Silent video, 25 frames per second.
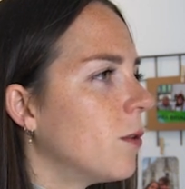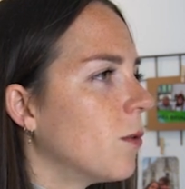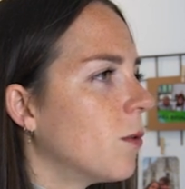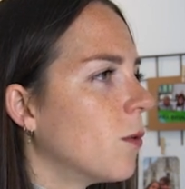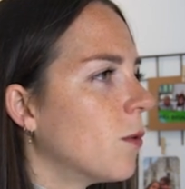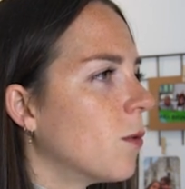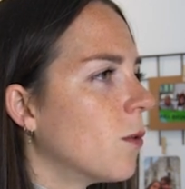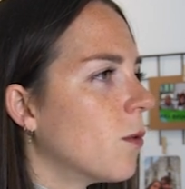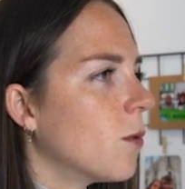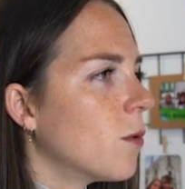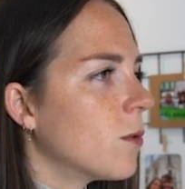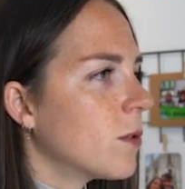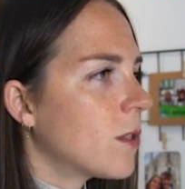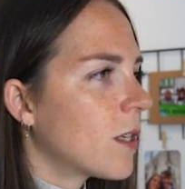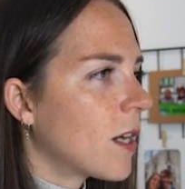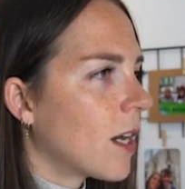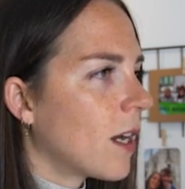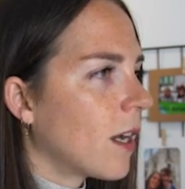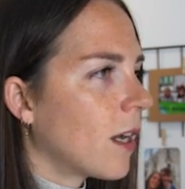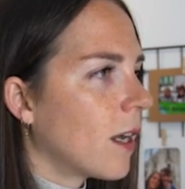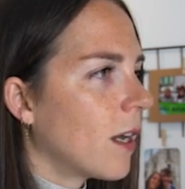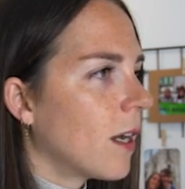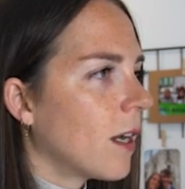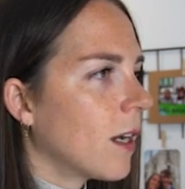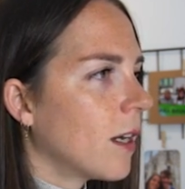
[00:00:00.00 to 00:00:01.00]
to
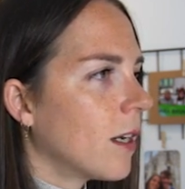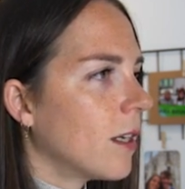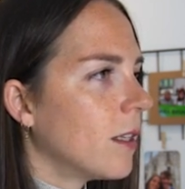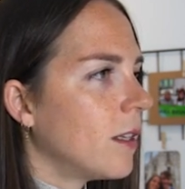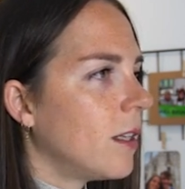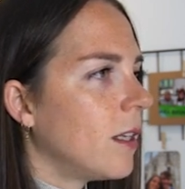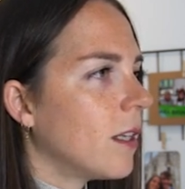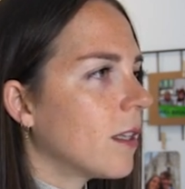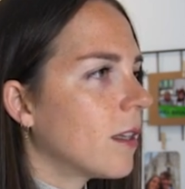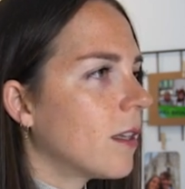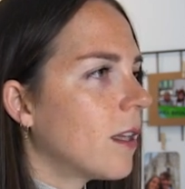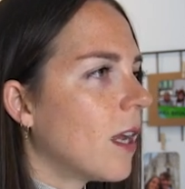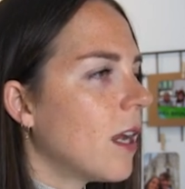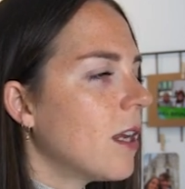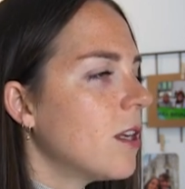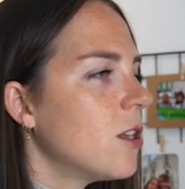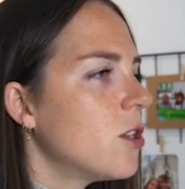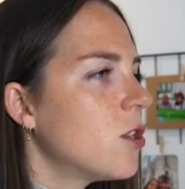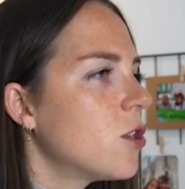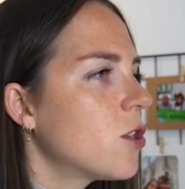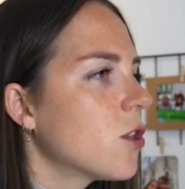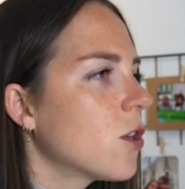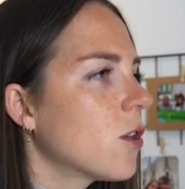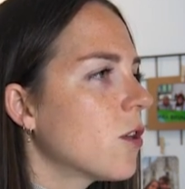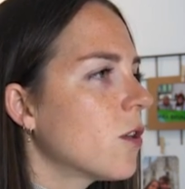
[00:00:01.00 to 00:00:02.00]
drag uh, the
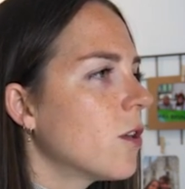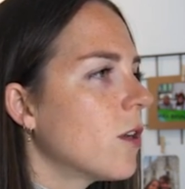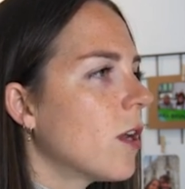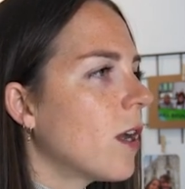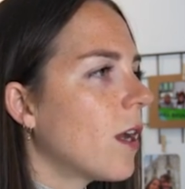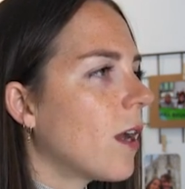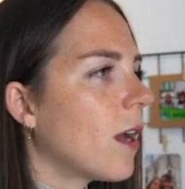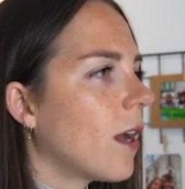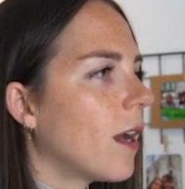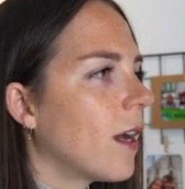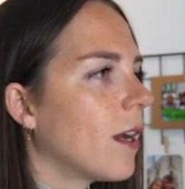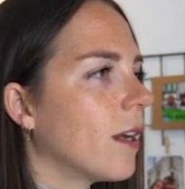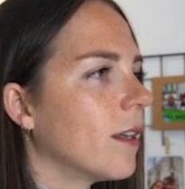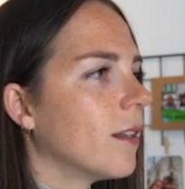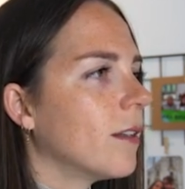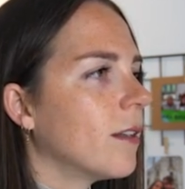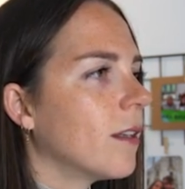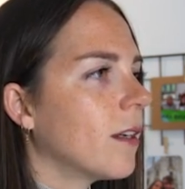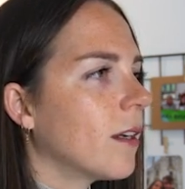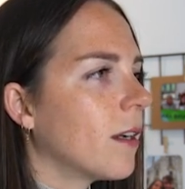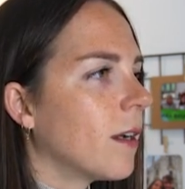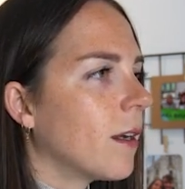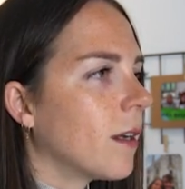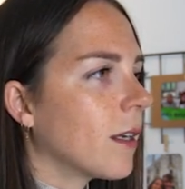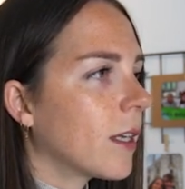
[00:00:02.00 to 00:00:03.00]
attention and
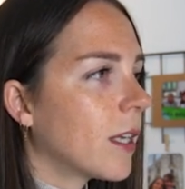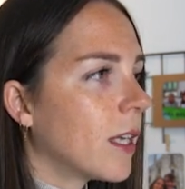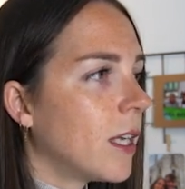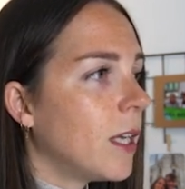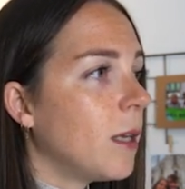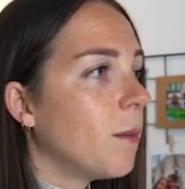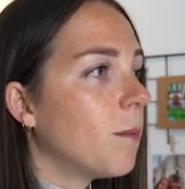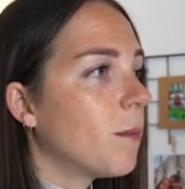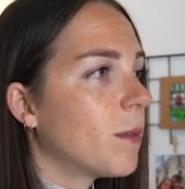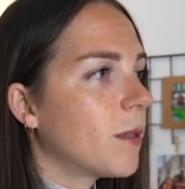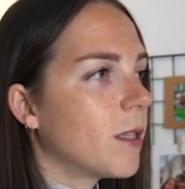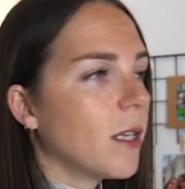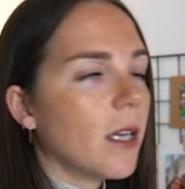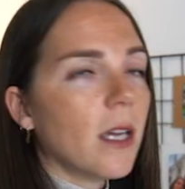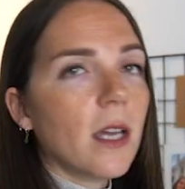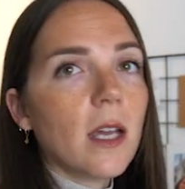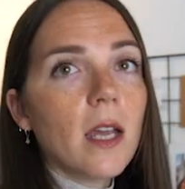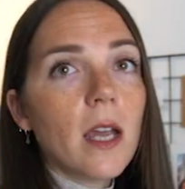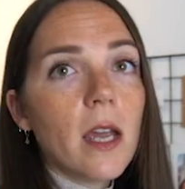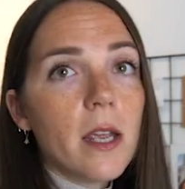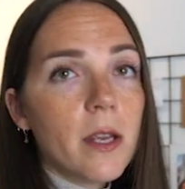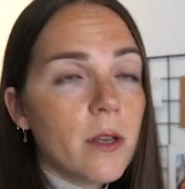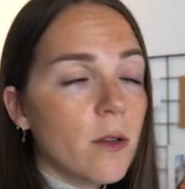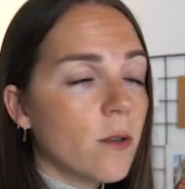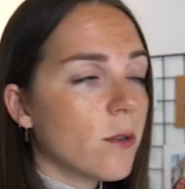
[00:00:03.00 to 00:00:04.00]
uh, keep
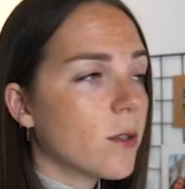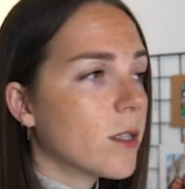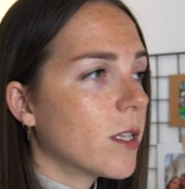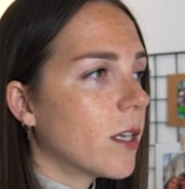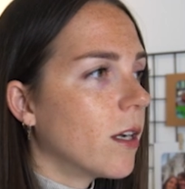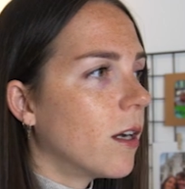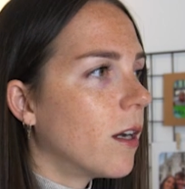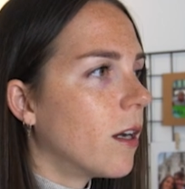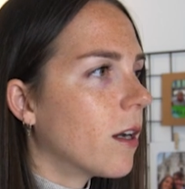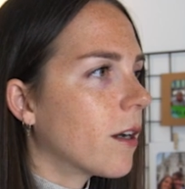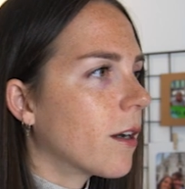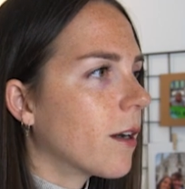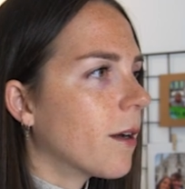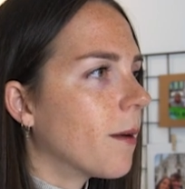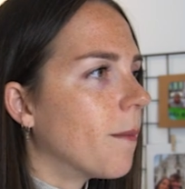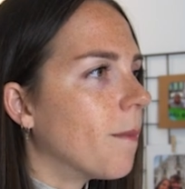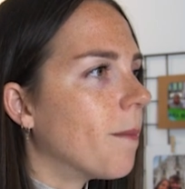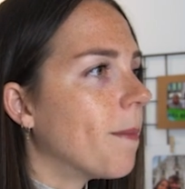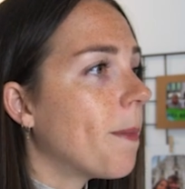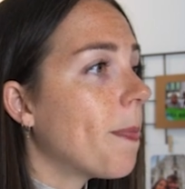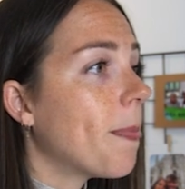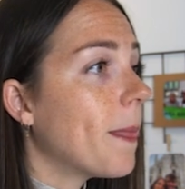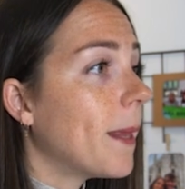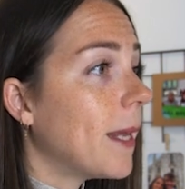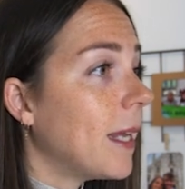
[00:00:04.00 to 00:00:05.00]
the user
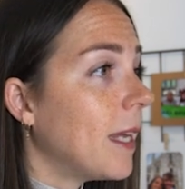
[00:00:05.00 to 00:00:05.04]
um,